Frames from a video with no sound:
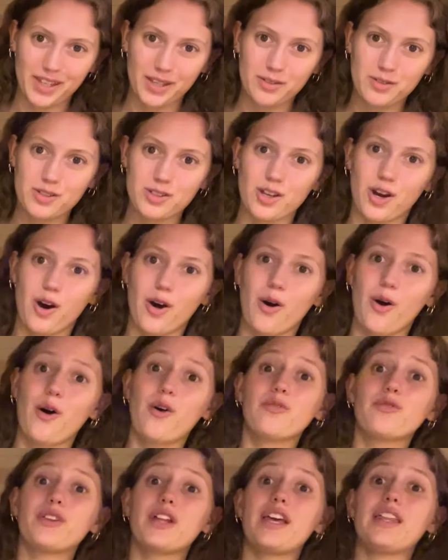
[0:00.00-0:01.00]
So
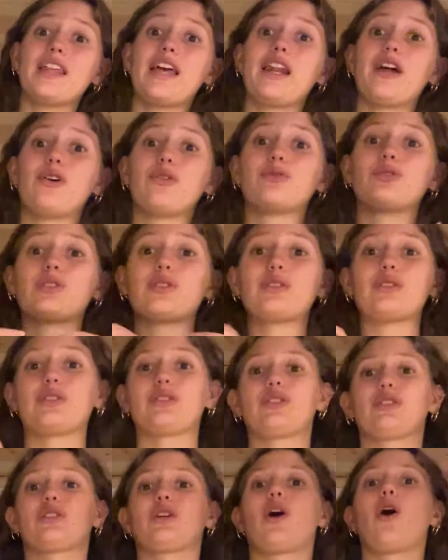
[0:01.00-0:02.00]
hopefully they don't
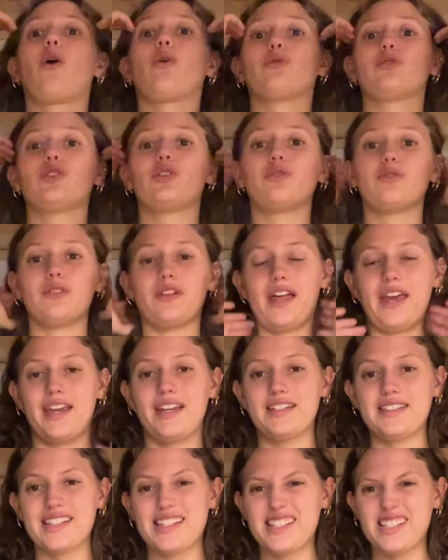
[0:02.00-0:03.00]
go too
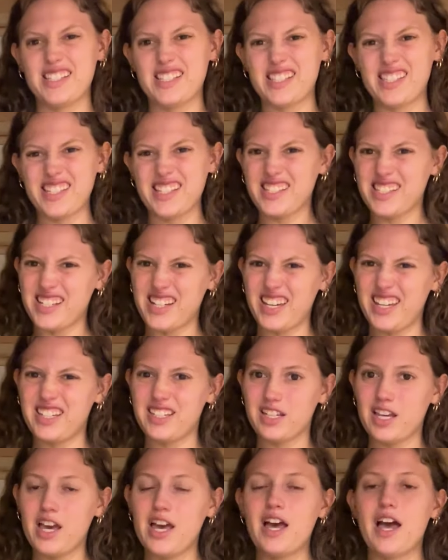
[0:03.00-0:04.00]
late into the night.
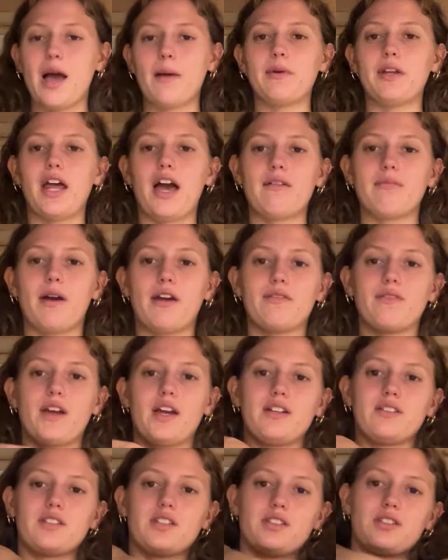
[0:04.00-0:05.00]
I mean, I have my
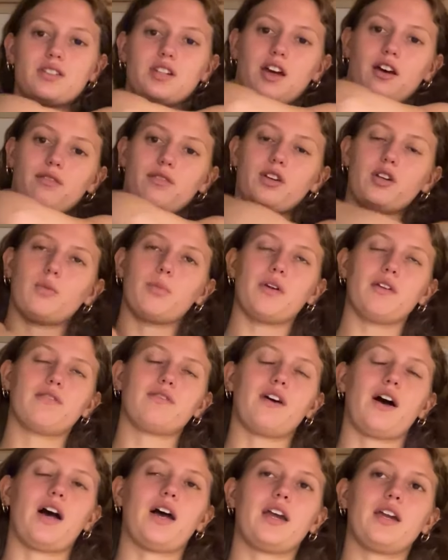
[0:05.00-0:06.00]
fans and stuff, it'll be
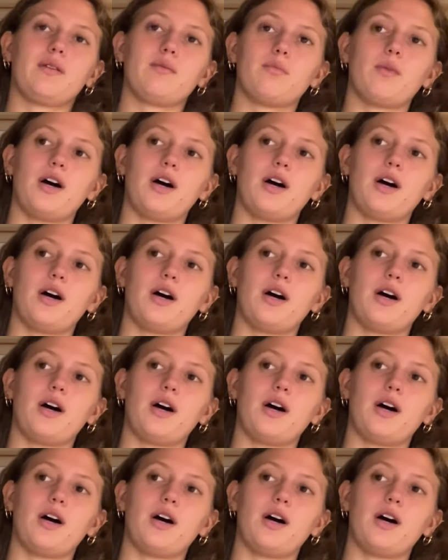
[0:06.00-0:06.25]
fine.